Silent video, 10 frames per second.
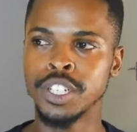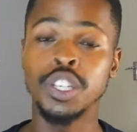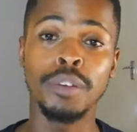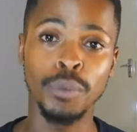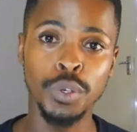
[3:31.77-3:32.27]

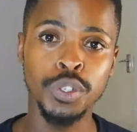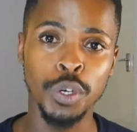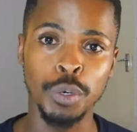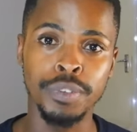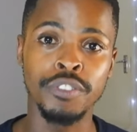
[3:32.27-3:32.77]
So I'm also
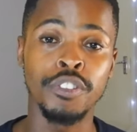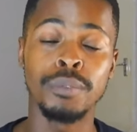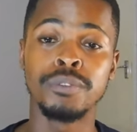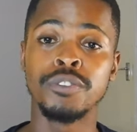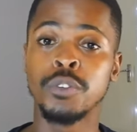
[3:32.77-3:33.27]
hoping
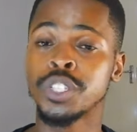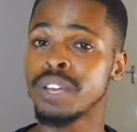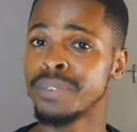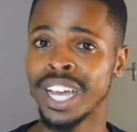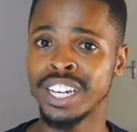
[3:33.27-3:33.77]
for
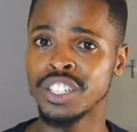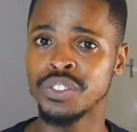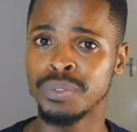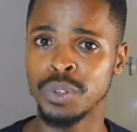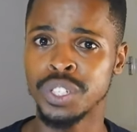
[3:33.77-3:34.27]
some guidance
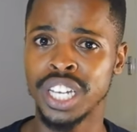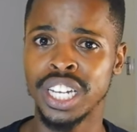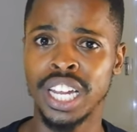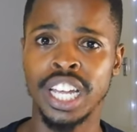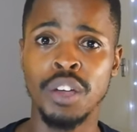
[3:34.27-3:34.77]
from your
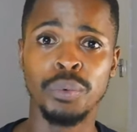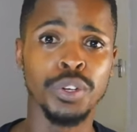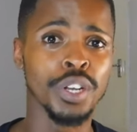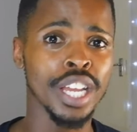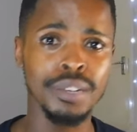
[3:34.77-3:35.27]
side. Like,
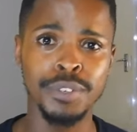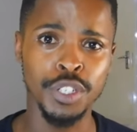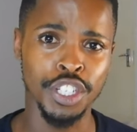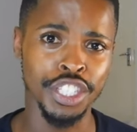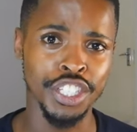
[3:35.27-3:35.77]
would you like me
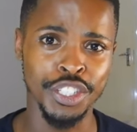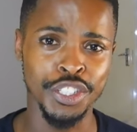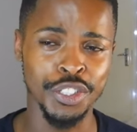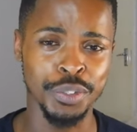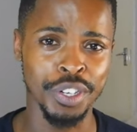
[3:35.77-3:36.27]
to continue
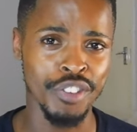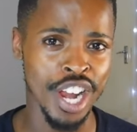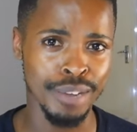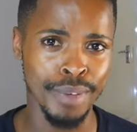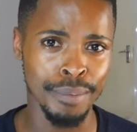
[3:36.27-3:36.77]
just doing
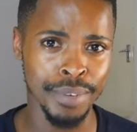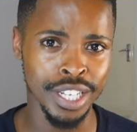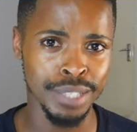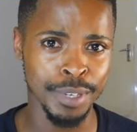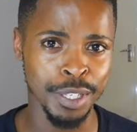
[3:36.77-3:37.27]
random
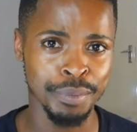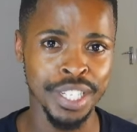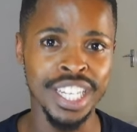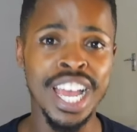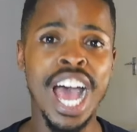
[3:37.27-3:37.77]
updates about
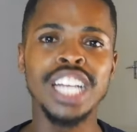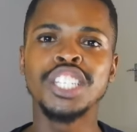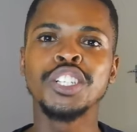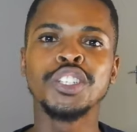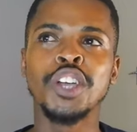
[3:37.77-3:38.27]
me
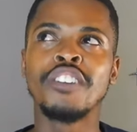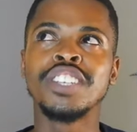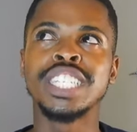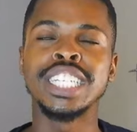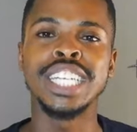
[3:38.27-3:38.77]
until you
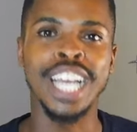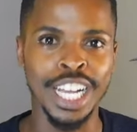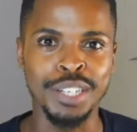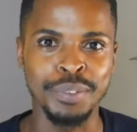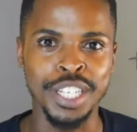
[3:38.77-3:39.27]
obviously
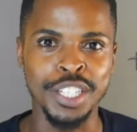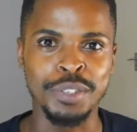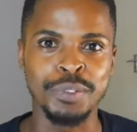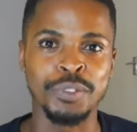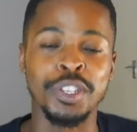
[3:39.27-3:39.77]
guide me in
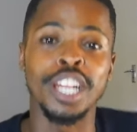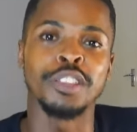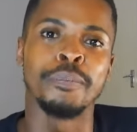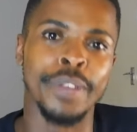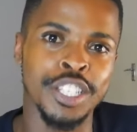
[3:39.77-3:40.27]
terms of
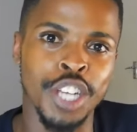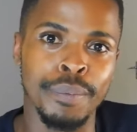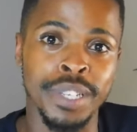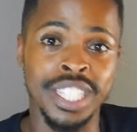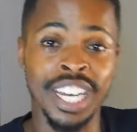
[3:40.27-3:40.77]
like the best
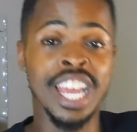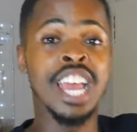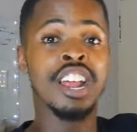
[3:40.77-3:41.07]
topics? Like,